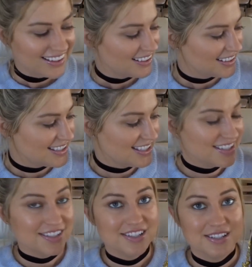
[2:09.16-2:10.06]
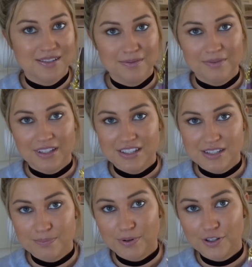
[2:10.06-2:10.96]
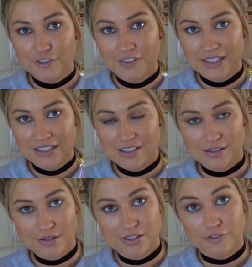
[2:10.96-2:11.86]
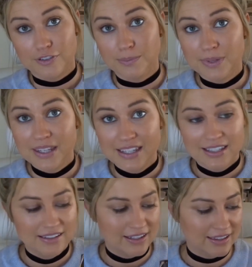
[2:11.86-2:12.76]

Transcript: uh, this just is a perfect solution for me.